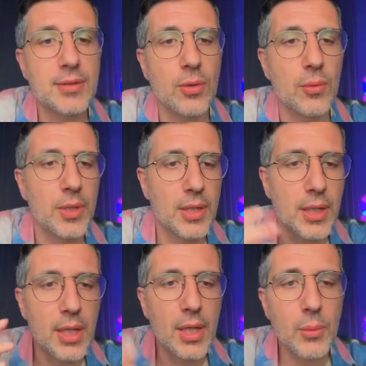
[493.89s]
So
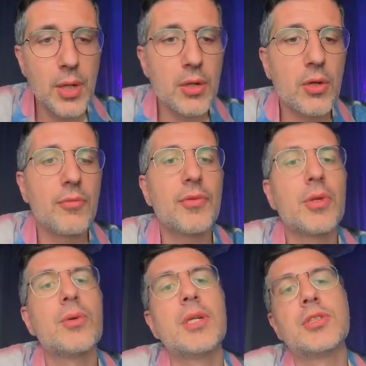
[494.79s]
where we are
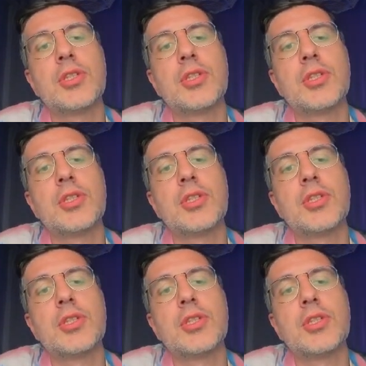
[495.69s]
configuring,